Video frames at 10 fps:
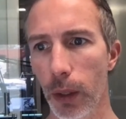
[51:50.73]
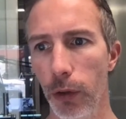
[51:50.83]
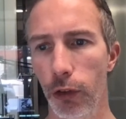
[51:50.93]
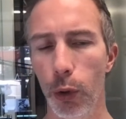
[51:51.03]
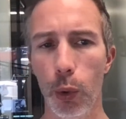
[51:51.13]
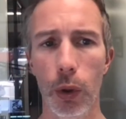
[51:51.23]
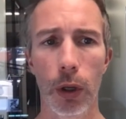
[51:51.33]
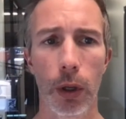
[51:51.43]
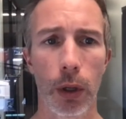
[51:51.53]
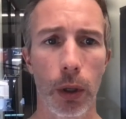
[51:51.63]
So
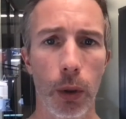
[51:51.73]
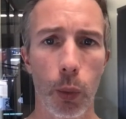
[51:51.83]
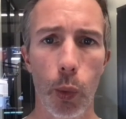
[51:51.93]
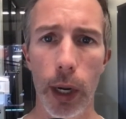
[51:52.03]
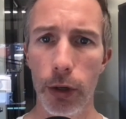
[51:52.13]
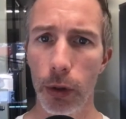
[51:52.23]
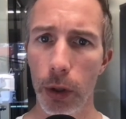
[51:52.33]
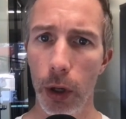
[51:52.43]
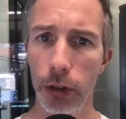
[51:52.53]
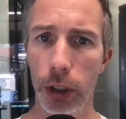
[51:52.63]
when you're
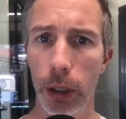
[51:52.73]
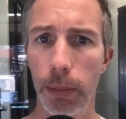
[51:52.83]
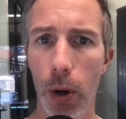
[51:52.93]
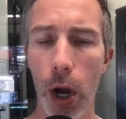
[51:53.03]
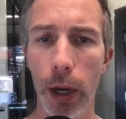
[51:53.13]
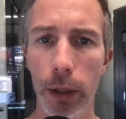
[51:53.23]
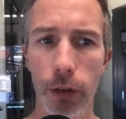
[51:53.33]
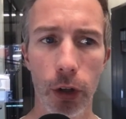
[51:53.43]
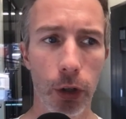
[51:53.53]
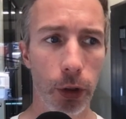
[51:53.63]
launching a
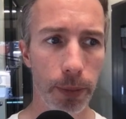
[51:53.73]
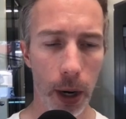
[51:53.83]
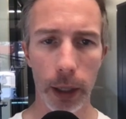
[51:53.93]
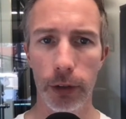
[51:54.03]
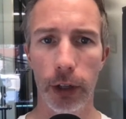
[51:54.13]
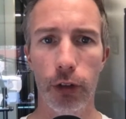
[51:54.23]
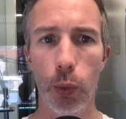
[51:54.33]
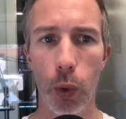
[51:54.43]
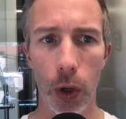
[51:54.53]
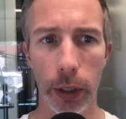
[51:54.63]
product, the product has to
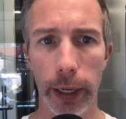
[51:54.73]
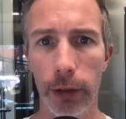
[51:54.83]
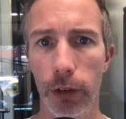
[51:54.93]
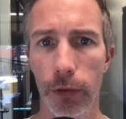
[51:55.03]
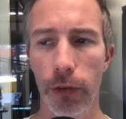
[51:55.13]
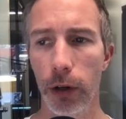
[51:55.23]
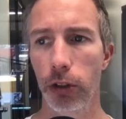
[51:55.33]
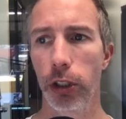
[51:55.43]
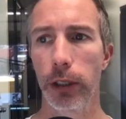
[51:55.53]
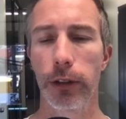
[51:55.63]
work. It has to
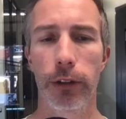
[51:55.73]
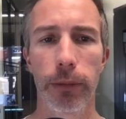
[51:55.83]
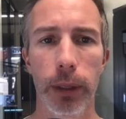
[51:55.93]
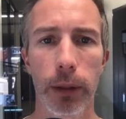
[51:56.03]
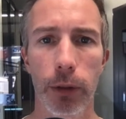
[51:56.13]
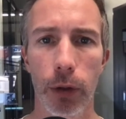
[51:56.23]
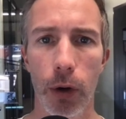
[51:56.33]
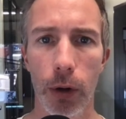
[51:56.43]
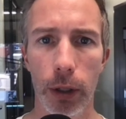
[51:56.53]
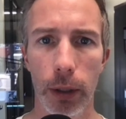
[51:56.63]
function. It doesn't mean that there
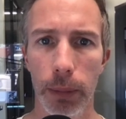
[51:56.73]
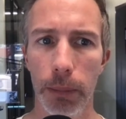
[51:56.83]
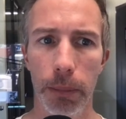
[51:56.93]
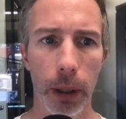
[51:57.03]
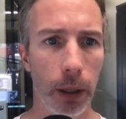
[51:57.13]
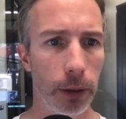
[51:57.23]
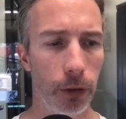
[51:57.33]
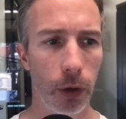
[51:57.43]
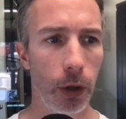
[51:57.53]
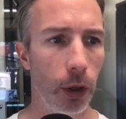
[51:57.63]
aren't going to be bugs.